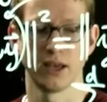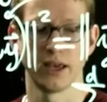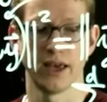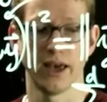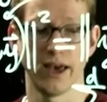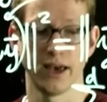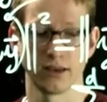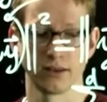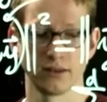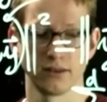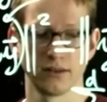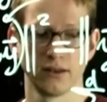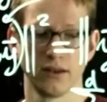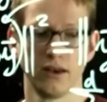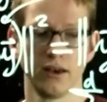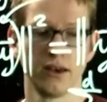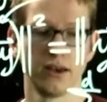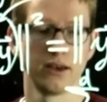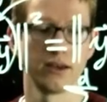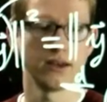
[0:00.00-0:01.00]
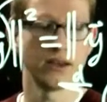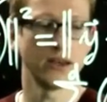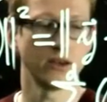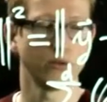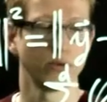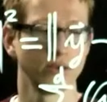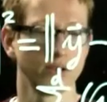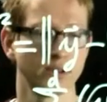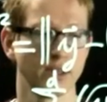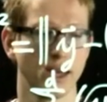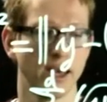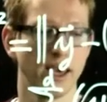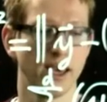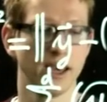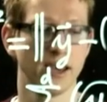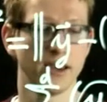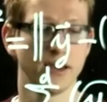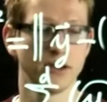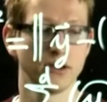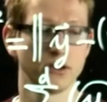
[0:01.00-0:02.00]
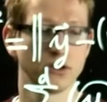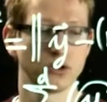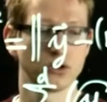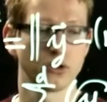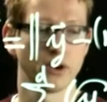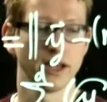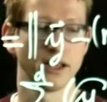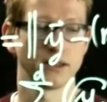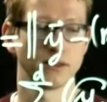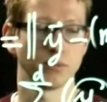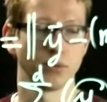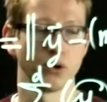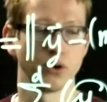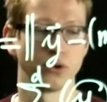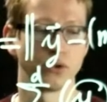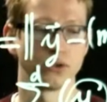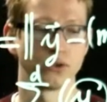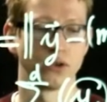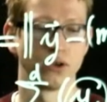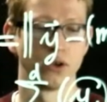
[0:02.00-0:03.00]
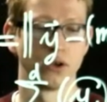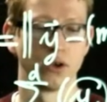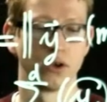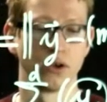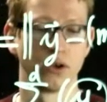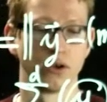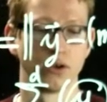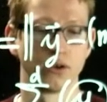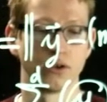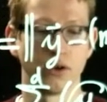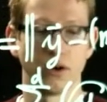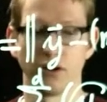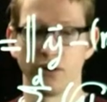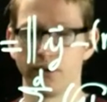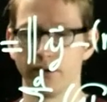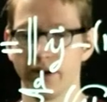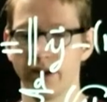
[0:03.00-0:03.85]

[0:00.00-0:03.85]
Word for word: AX equals A transpose, oh,